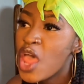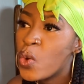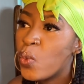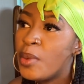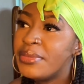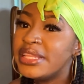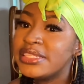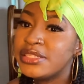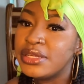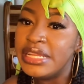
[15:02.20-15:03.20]
were meant
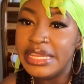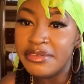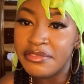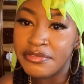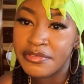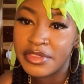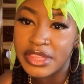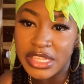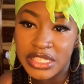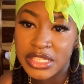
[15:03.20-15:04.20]
to live
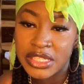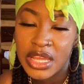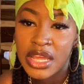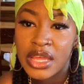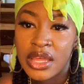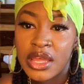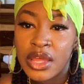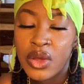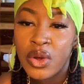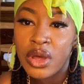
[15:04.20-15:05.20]
this
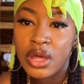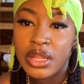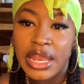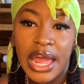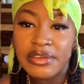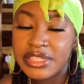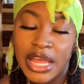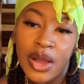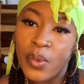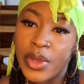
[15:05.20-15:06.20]

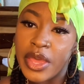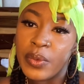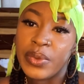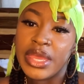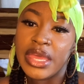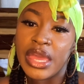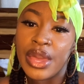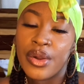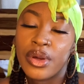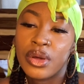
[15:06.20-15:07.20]
lifestyle where we
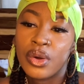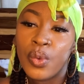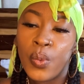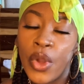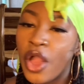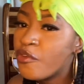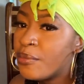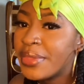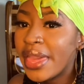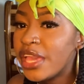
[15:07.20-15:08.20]
work from
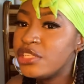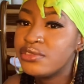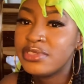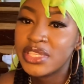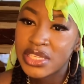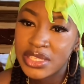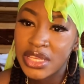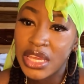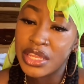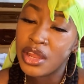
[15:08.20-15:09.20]
the age of
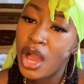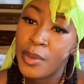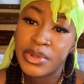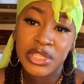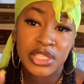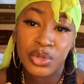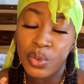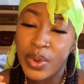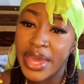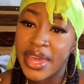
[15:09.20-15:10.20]
16 up until
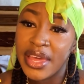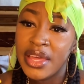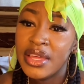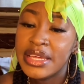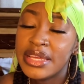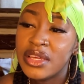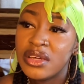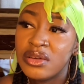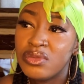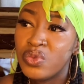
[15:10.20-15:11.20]
we're
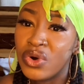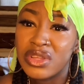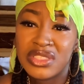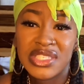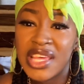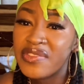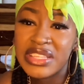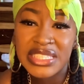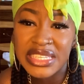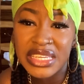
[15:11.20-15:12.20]

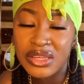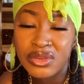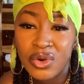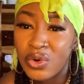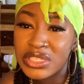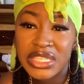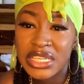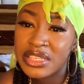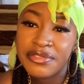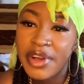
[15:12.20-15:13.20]
70 or
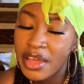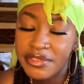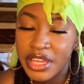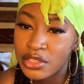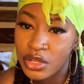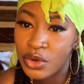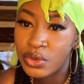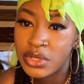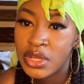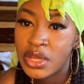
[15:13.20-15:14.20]
65 years
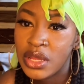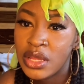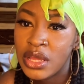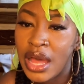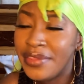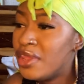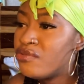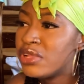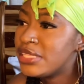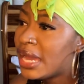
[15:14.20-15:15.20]
old and then
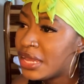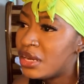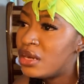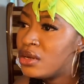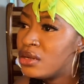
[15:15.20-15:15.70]
retire.